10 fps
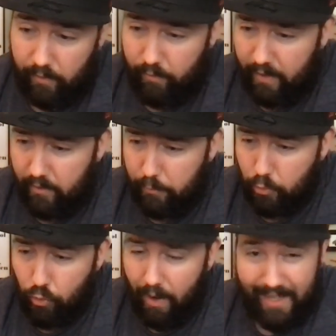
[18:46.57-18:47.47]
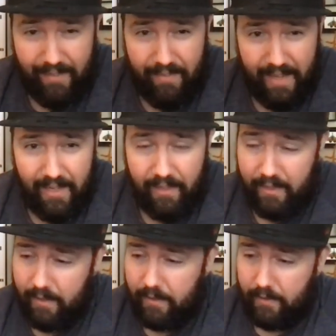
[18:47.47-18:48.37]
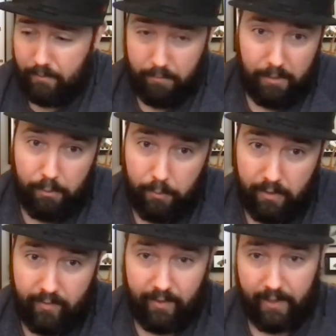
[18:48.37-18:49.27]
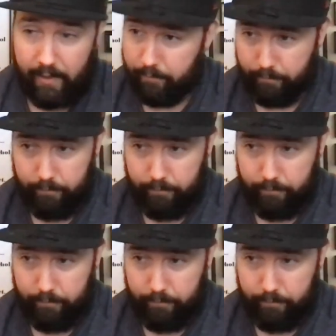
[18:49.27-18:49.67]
like they've added some grey in there. Maybe we could see